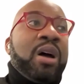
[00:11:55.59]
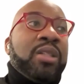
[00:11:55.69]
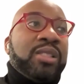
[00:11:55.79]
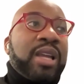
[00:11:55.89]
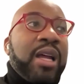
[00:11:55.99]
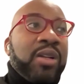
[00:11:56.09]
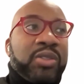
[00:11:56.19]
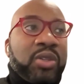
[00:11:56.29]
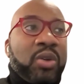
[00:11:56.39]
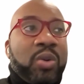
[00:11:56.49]
scholars
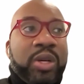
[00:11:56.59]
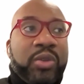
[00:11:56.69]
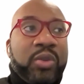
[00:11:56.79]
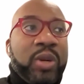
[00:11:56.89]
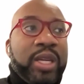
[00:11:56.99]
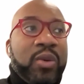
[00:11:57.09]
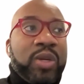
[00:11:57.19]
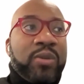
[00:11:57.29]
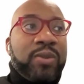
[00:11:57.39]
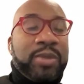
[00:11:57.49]
are going through
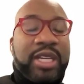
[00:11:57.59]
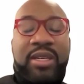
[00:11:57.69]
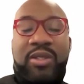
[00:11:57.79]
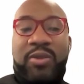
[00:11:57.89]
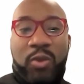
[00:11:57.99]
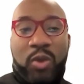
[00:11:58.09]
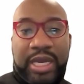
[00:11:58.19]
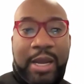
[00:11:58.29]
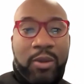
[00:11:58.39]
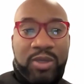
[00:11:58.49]
anywhere from 10 to
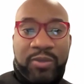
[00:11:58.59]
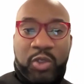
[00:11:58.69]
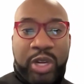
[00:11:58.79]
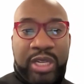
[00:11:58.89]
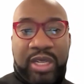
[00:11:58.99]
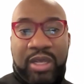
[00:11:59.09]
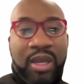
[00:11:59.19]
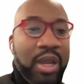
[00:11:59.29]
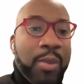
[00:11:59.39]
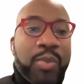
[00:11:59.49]
40 hours of training
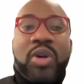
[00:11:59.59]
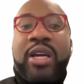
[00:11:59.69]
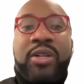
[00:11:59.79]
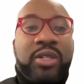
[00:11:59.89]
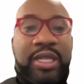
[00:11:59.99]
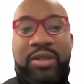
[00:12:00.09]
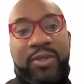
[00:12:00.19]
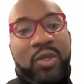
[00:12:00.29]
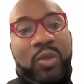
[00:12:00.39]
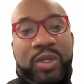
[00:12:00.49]
prior to
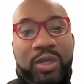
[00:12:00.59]
interviewing with